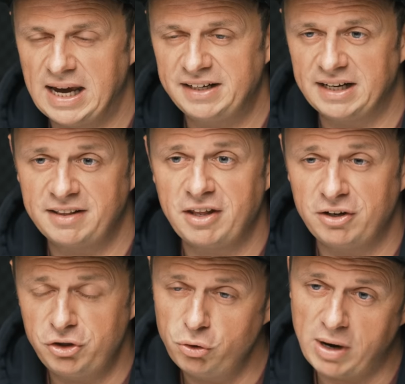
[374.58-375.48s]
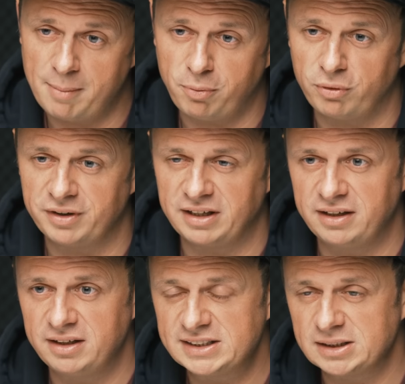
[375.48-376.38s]
and at the new airport
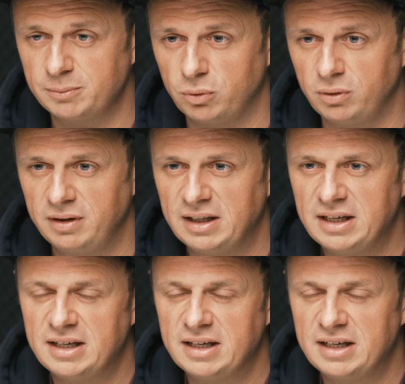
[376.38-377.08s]
in Istanbul,